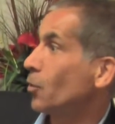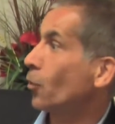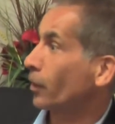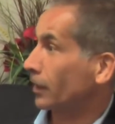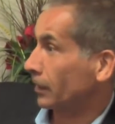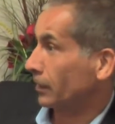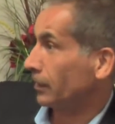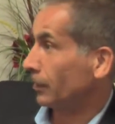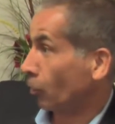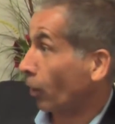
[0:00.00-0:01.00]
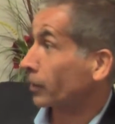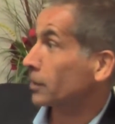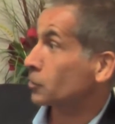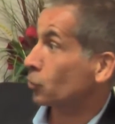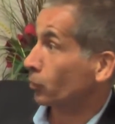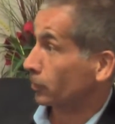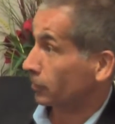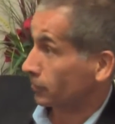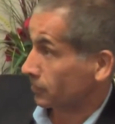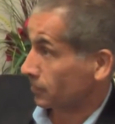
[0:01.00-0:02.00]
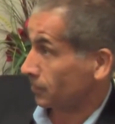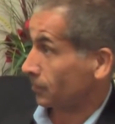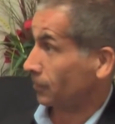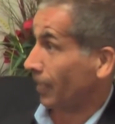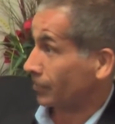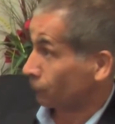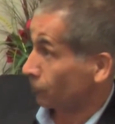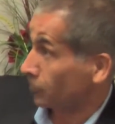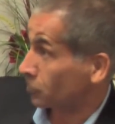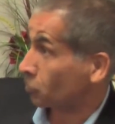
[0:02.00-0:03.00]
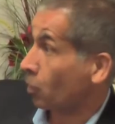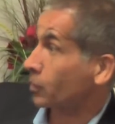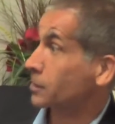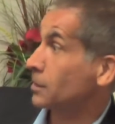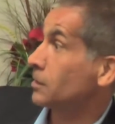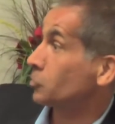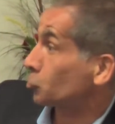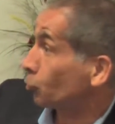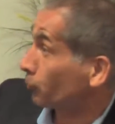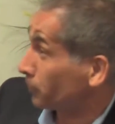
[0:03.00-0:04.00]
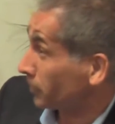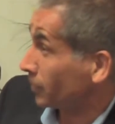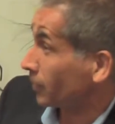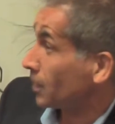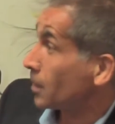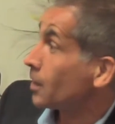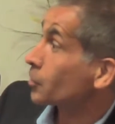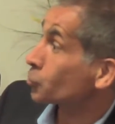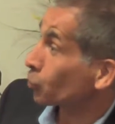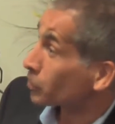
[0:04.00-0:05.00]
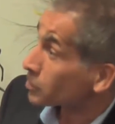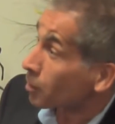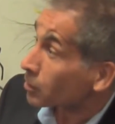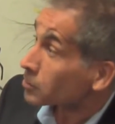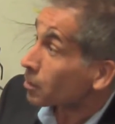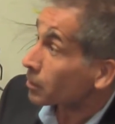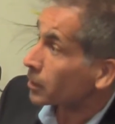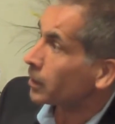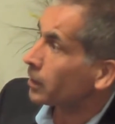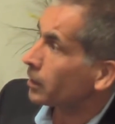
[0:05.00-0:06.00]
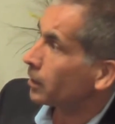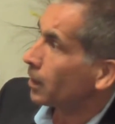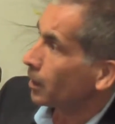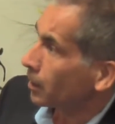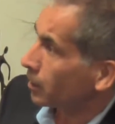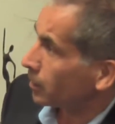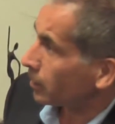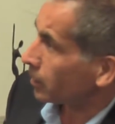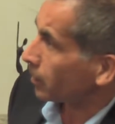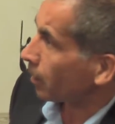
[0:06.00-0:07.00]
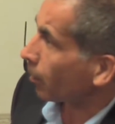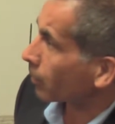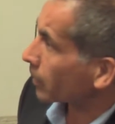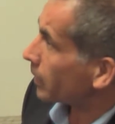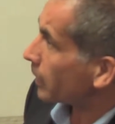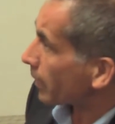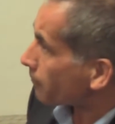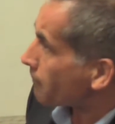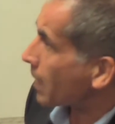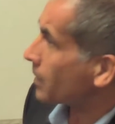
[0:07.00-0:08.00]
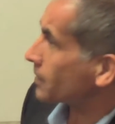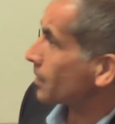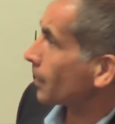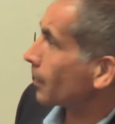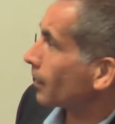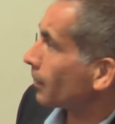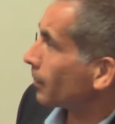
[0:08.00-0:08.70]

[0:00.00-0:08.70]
or in the lung disorders, as we discussed in COPD. So these are really amazing